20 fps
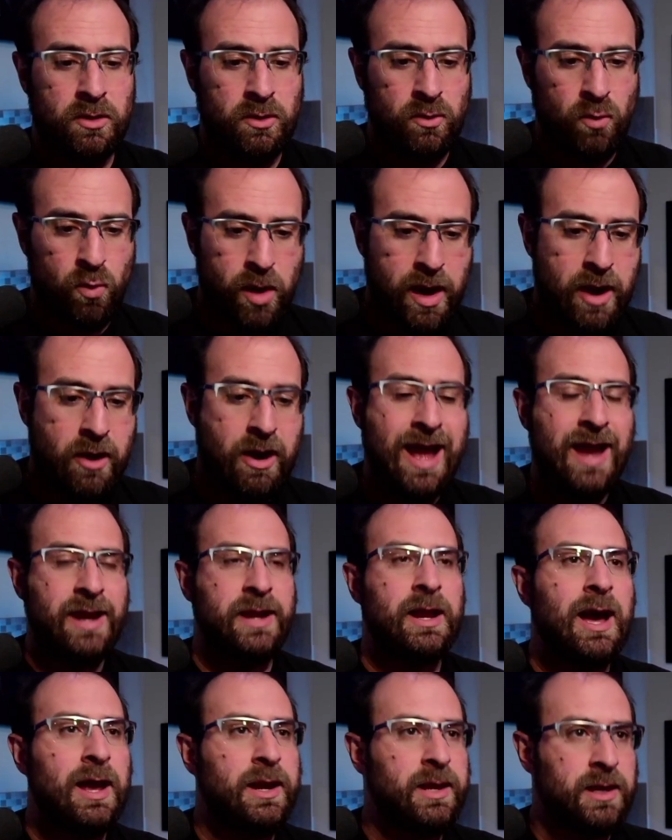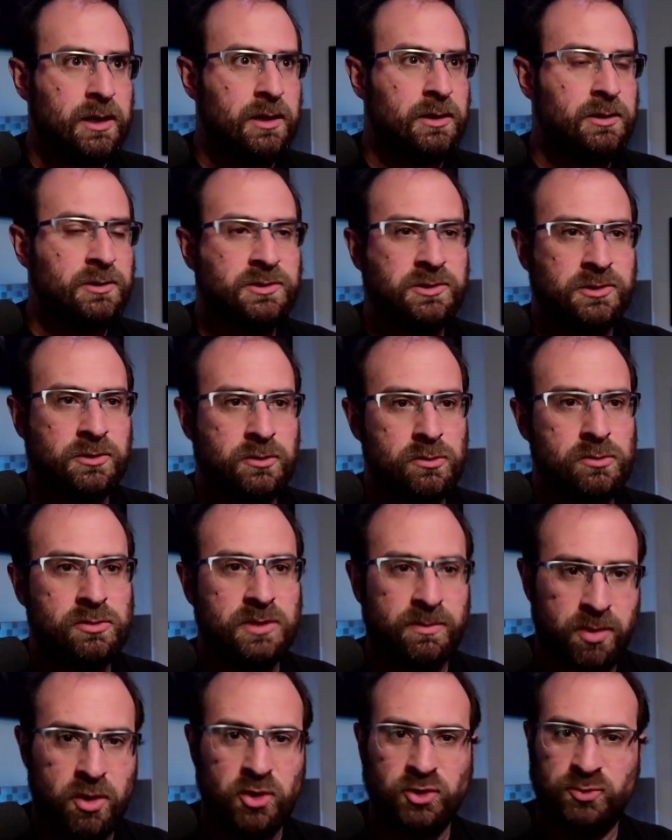where I got into
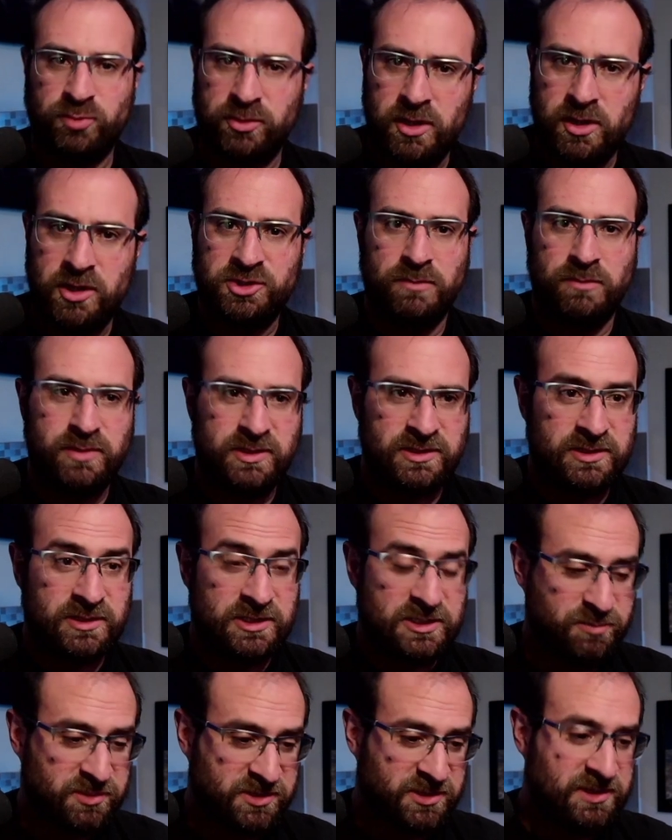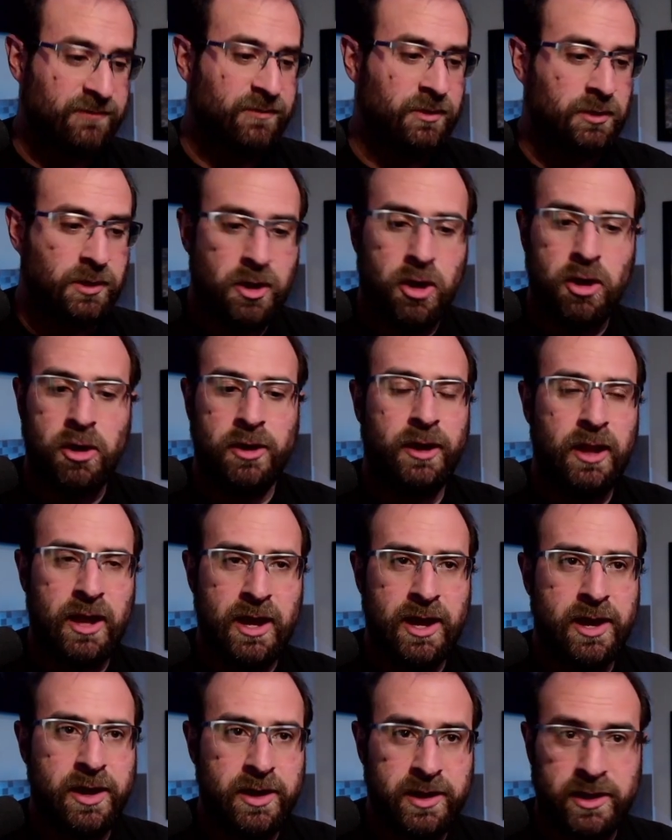the post-production business, specifically
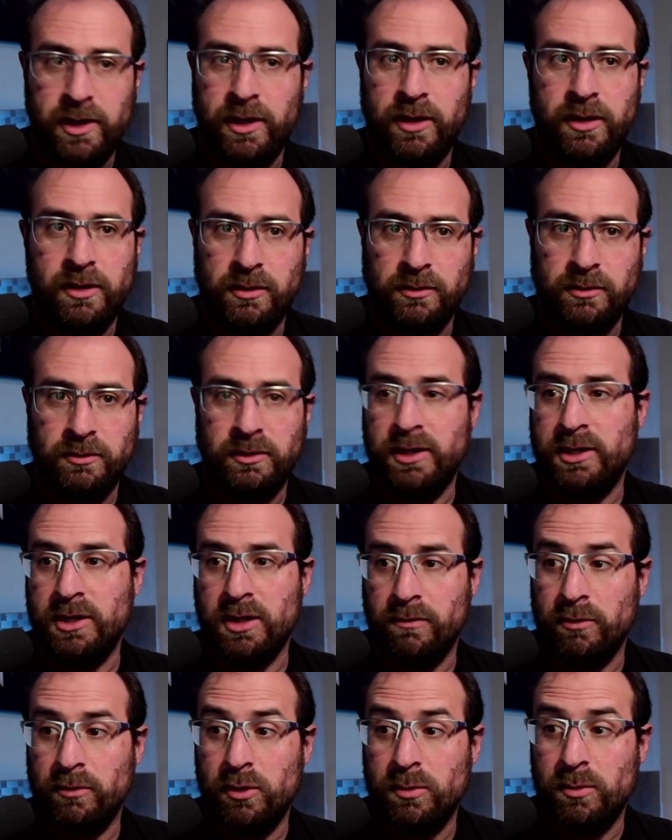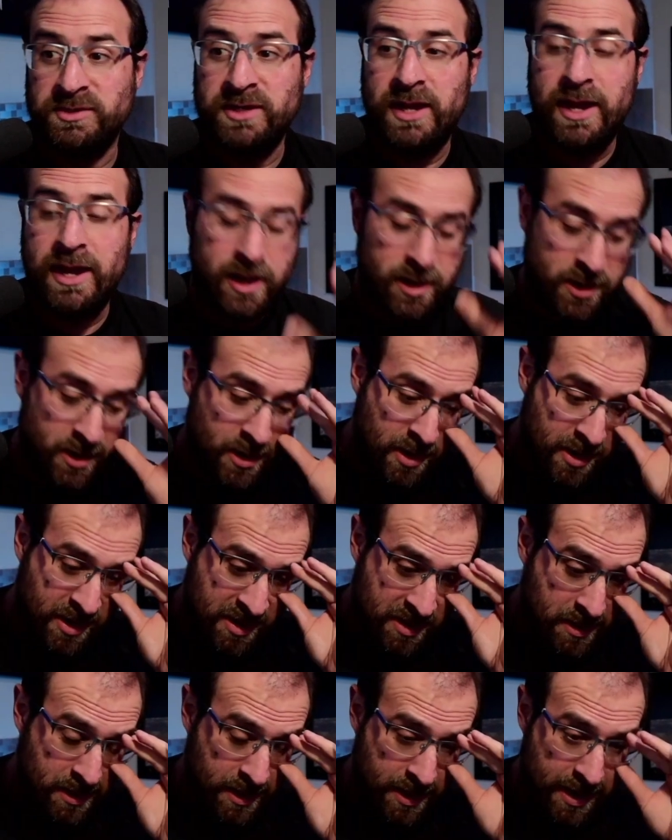online in linear rooms. And
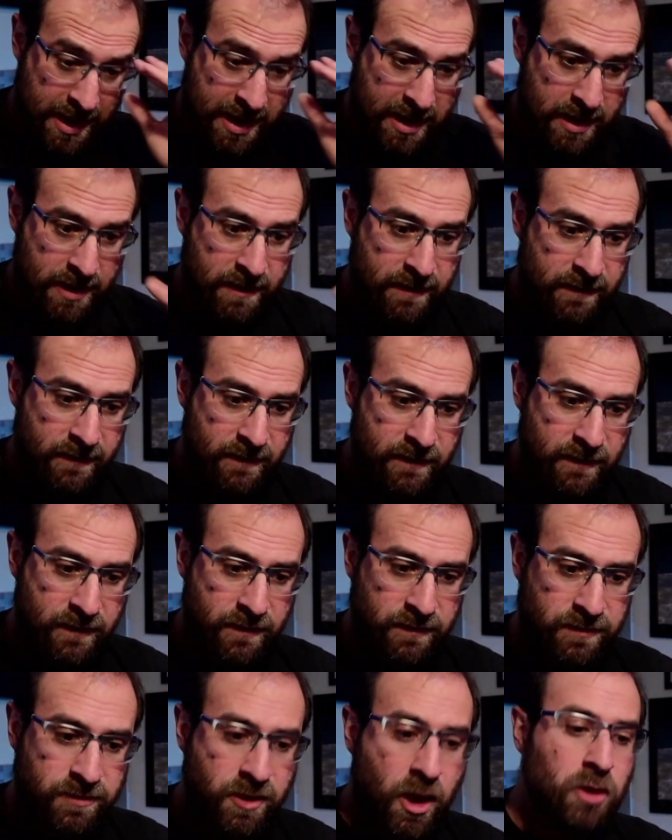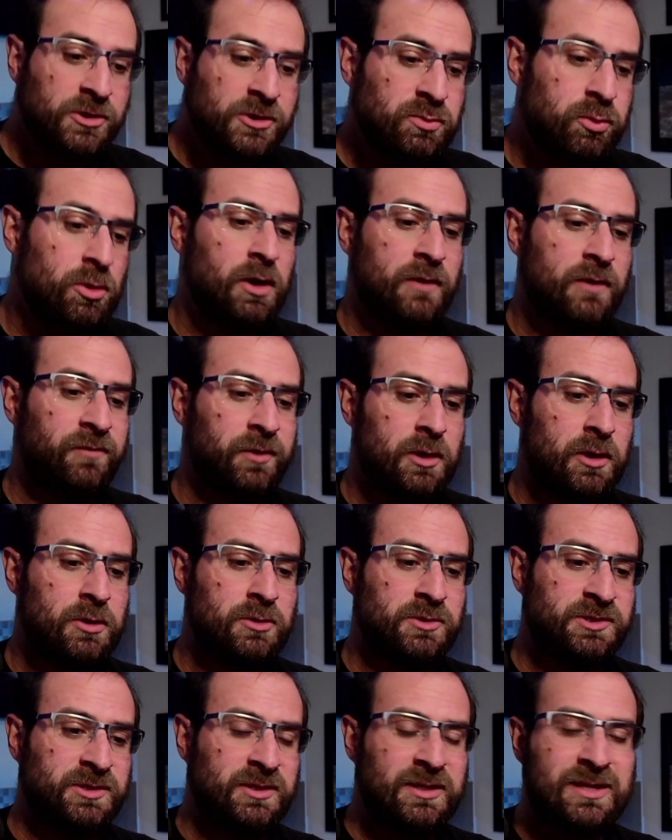in those
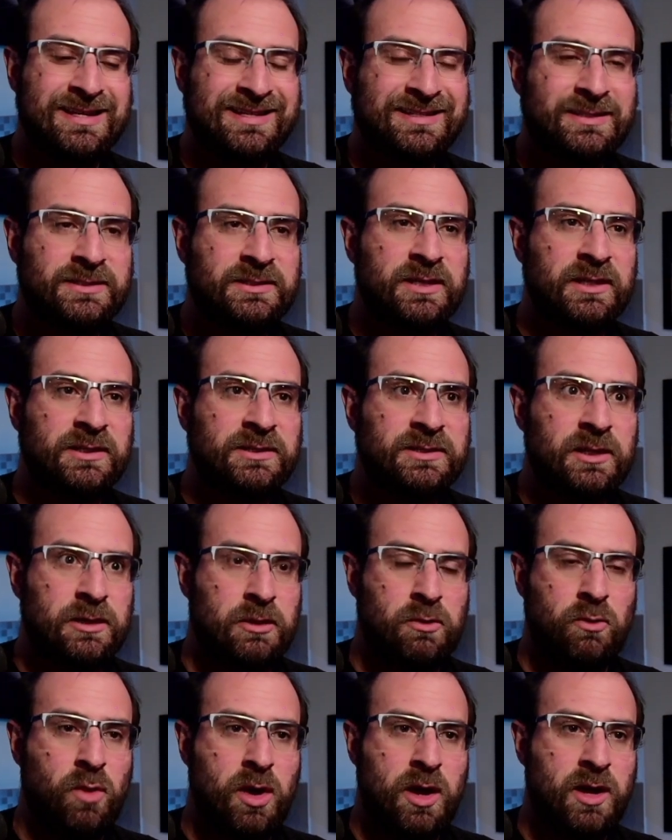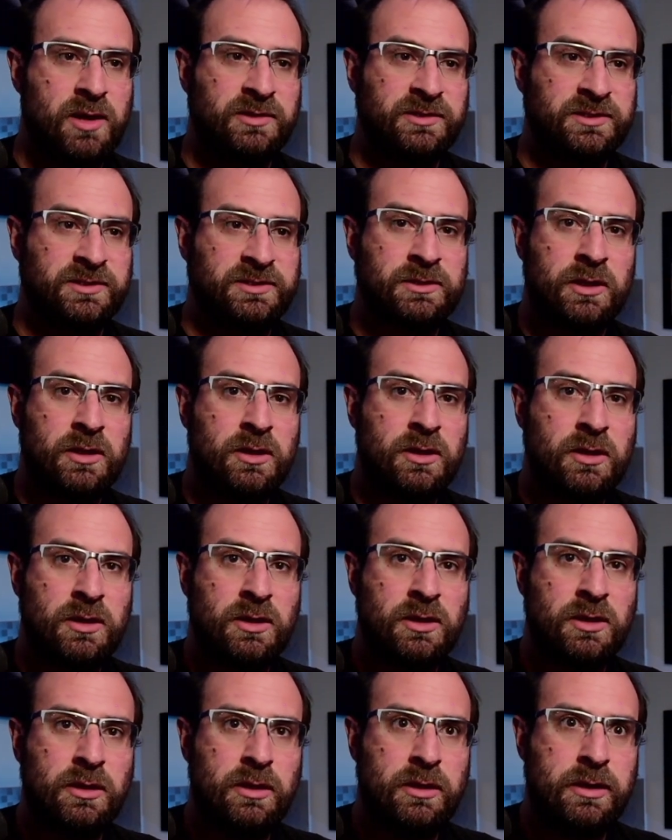workflows, the assistant was
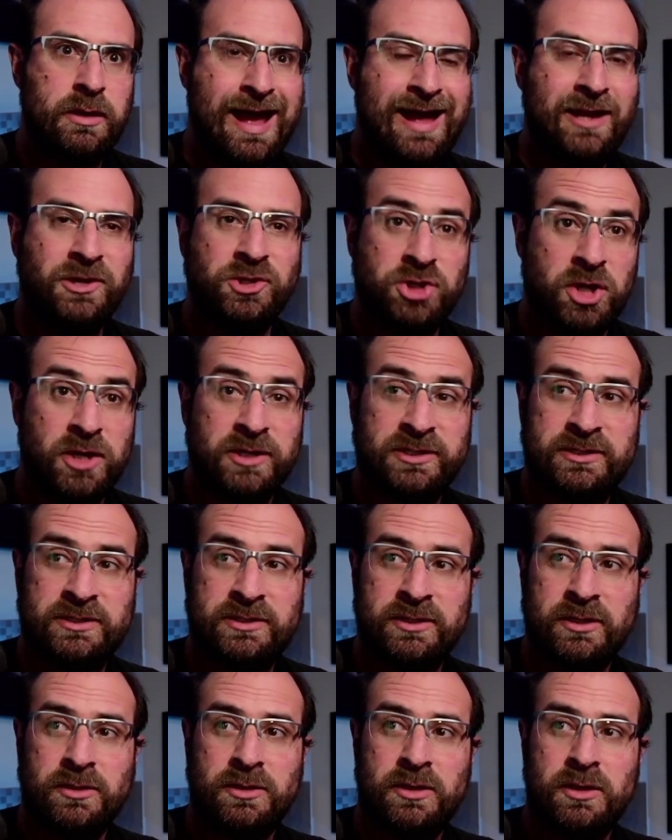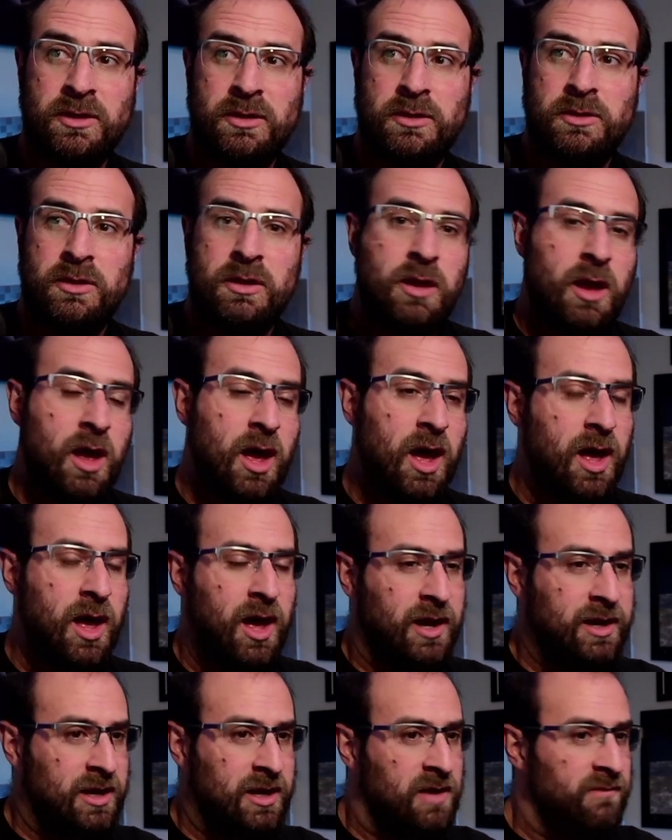not just
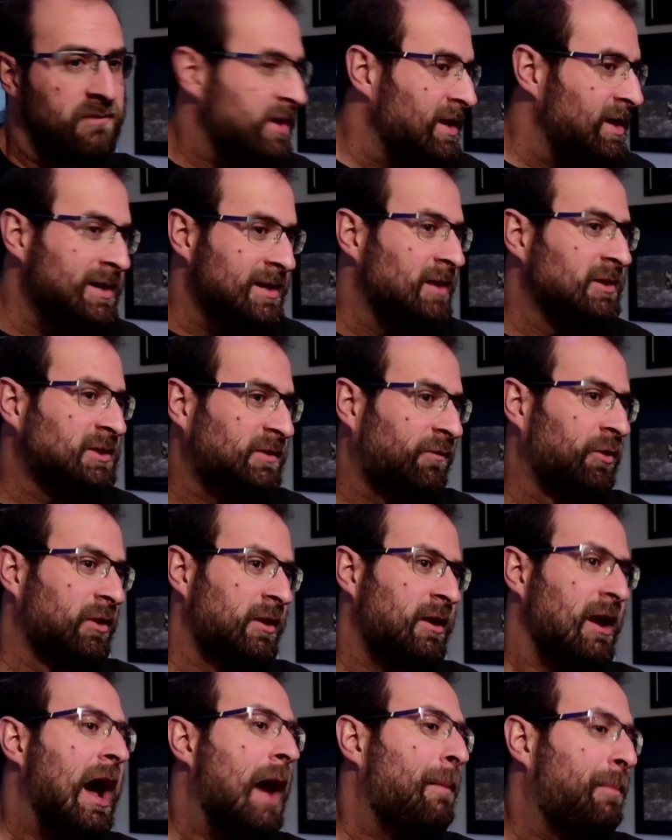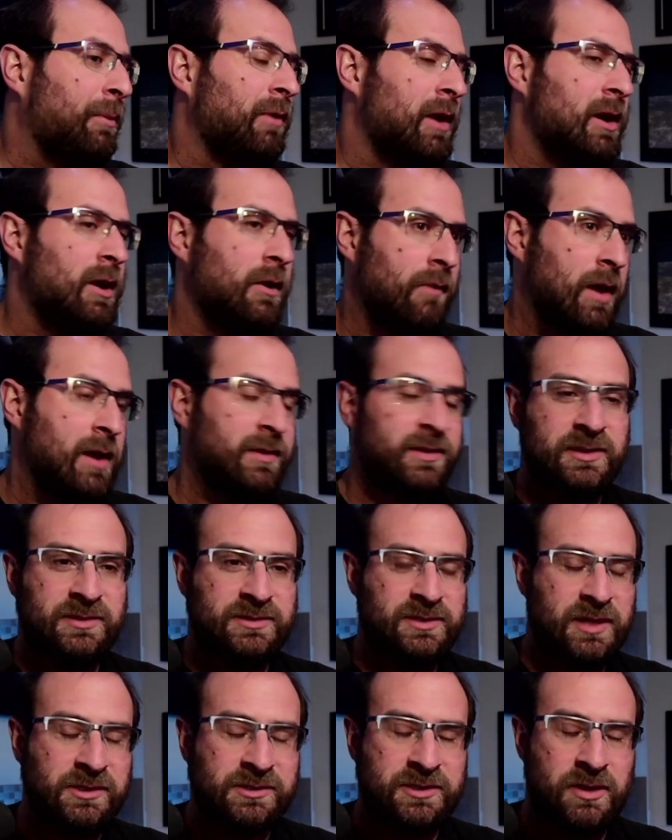a convenience for the operator, right? The
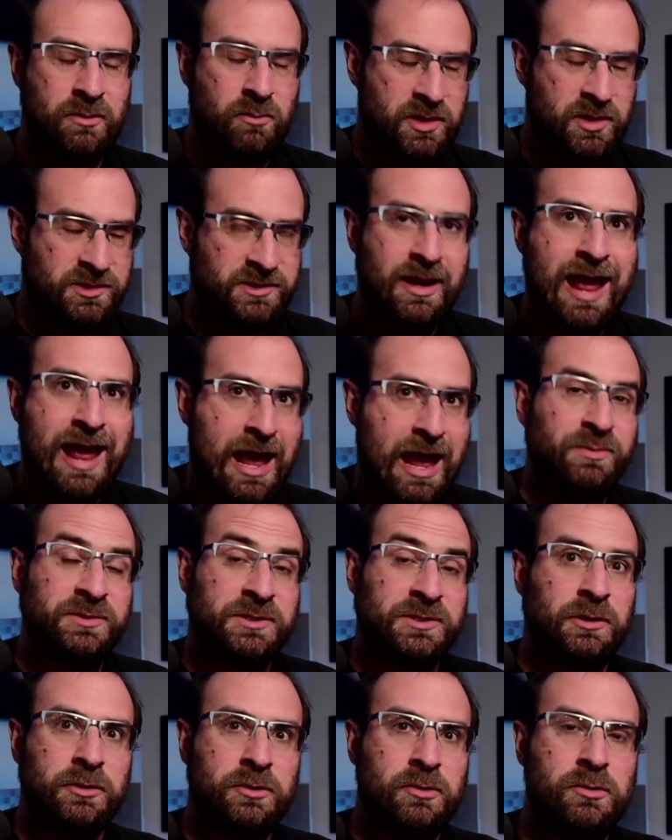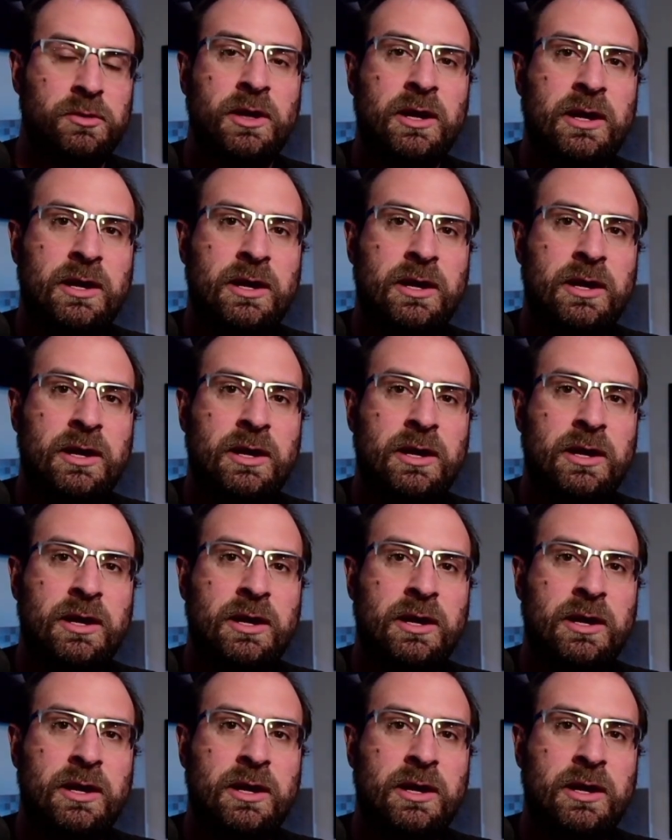assistant was an absolute